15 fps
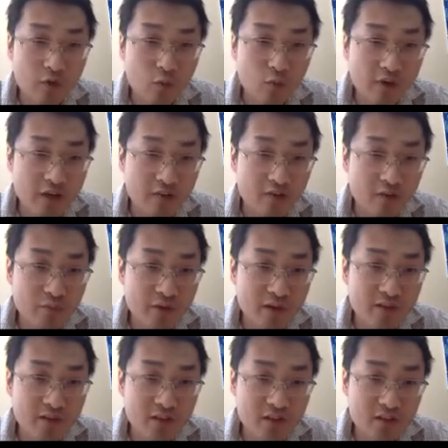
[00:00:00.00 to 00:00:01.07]
Whenever
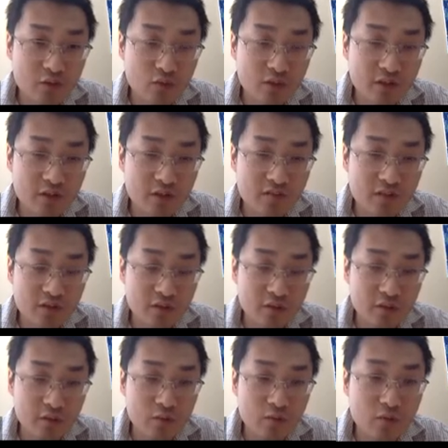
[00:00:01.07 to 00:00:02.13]
beta is greater
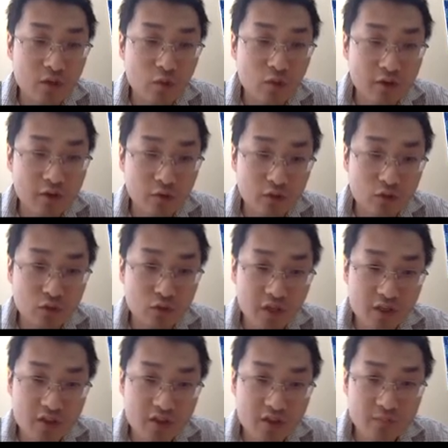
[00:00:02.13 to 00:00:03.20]
than
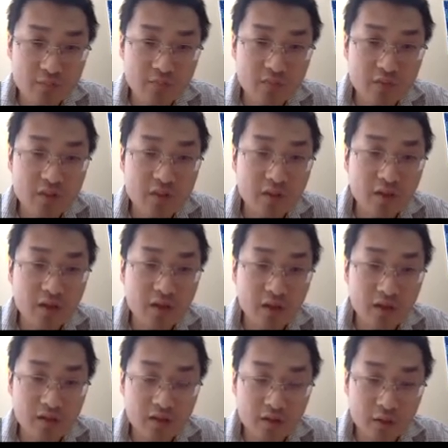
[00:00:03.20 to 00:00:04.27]
1/2h.
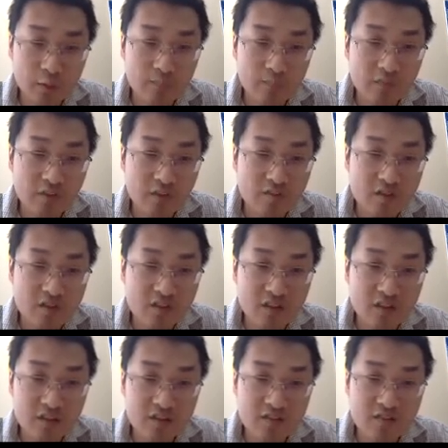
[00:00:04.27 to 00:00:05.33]
And in this
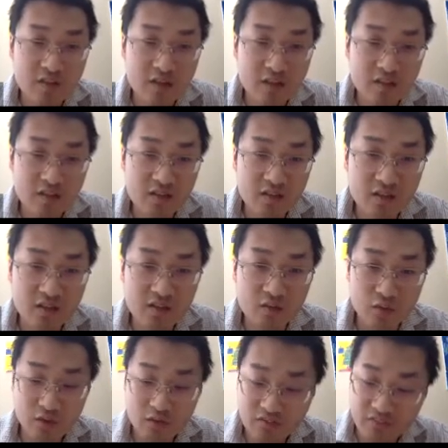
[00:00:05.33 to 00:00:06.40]
case, the SD is
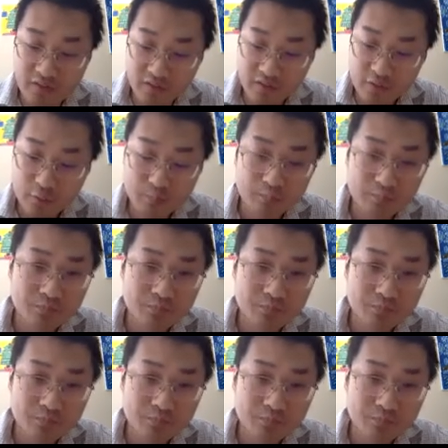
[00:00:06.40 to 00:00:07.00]
well defined.